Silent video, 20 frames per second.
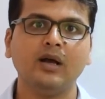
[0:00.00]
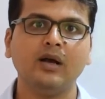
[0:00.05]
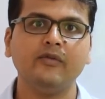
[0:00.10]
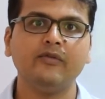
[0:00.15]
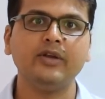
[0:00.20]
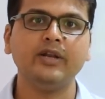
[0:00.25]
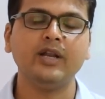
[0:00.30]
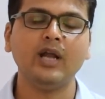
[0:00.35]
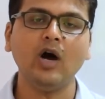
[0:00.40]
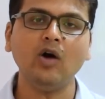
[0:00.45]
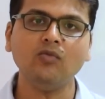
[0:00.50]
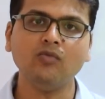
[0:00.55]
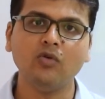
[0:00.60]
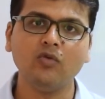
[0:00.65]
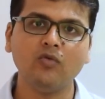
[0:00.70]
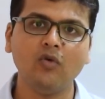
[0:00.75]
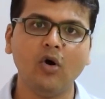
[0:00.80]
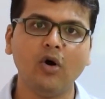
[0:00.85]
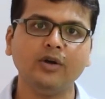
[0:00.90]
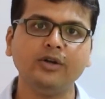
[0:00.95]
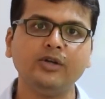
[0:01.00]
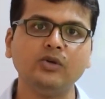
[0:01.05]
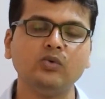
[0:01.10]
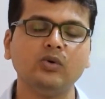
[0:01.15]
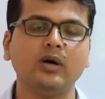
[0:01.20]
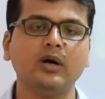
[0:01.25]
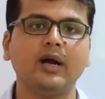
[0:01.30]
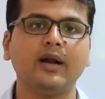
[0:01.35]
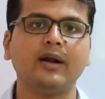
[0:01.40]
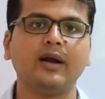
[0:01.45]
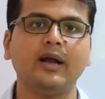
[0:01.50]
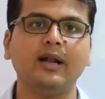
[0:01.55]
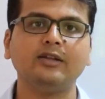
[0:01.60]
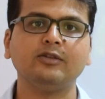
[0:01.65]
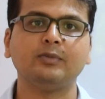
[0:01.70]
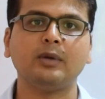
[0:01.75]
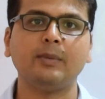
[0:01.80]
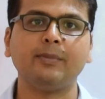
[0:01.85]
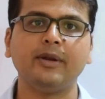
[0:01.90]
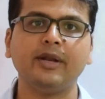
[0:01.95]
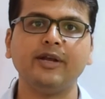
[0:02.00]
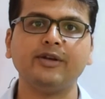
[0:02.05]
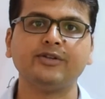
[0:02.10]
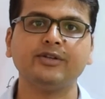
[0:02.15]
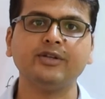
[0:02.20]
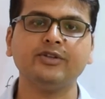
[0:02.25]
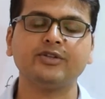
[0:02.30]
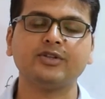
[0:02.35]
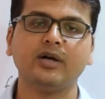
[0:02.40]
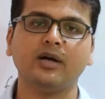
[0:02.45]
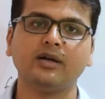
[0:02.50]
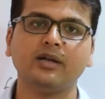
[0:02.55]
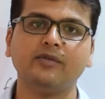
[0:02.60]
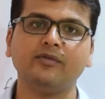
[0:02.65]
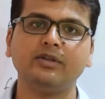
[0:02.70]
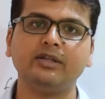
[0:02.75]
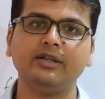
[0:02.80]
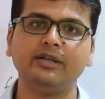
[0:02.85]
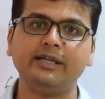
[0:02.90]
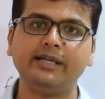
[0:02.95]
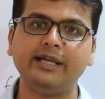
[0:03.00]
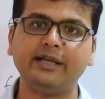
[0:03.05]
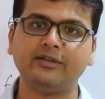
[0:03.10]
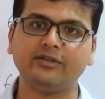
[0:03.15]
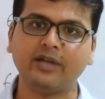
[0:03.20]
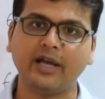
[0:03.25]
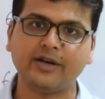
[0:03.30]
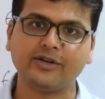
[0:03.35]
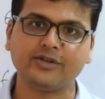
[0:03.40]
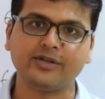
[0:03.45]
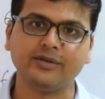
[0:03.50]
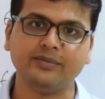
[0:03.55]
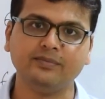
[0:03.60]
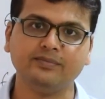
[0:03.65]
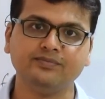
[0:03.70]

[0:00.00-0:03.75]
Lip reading: we now move on to our Ielts preparation, starting with the reading section.